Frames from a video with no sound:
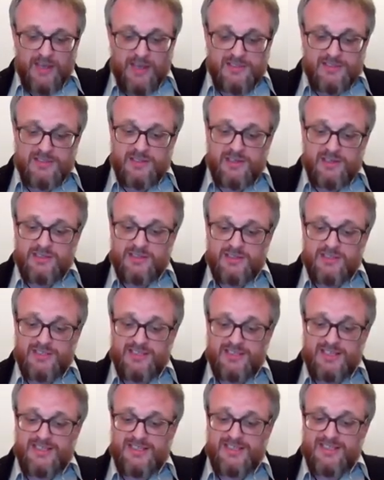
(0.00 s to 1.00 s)
As such,
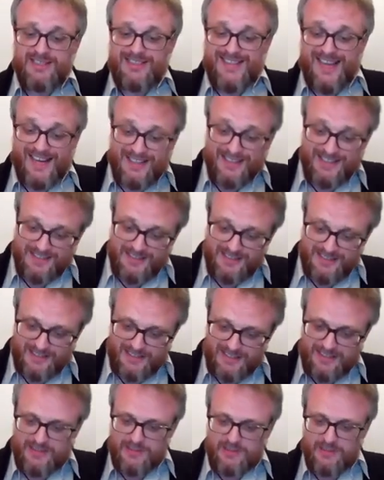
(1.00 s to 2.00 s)
assessing
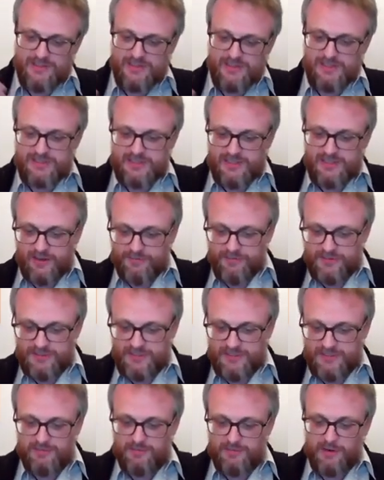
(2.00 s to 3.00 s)
tendencies using
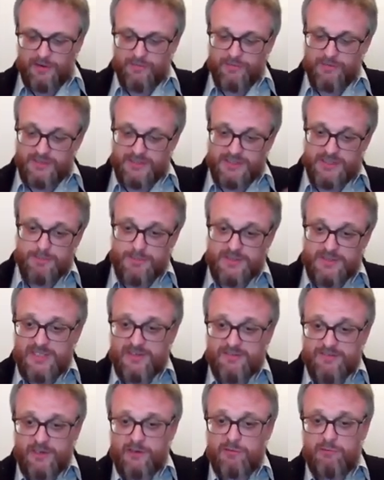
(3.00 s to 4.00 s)
surfaces rather than
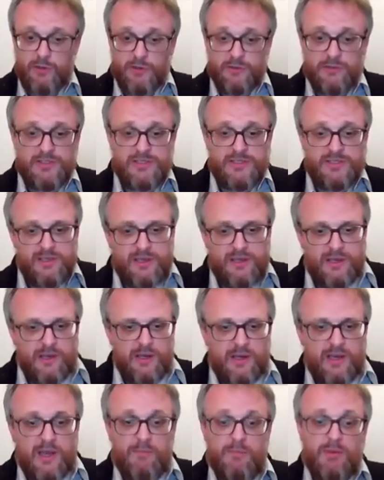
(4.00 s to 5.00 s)
specific routes
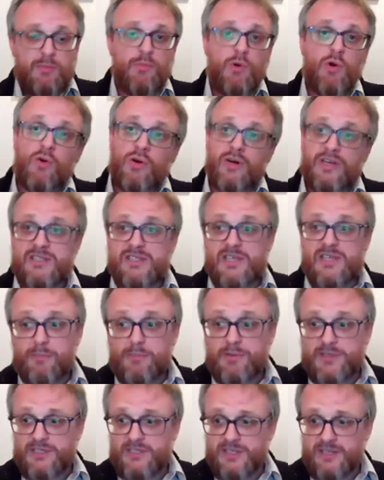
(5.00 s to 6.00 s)
can be more
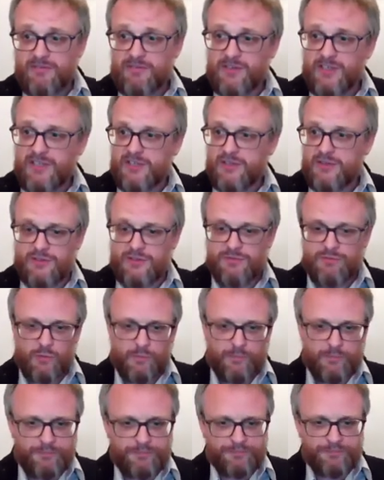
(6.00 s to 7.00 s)
interpretatively
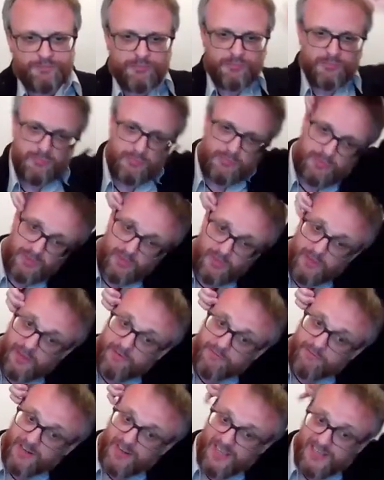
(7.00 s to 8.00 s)
useful,
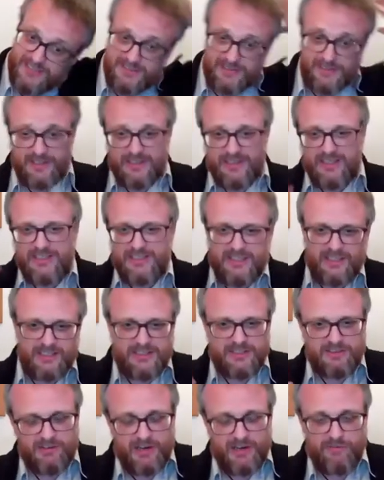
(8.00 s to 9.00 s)
if less
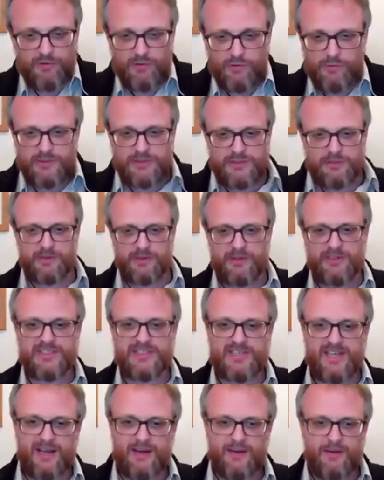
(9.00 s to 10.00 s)
initially straightforward to
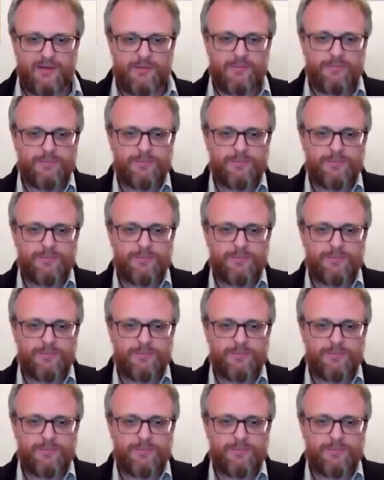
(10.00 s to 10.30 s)
understand.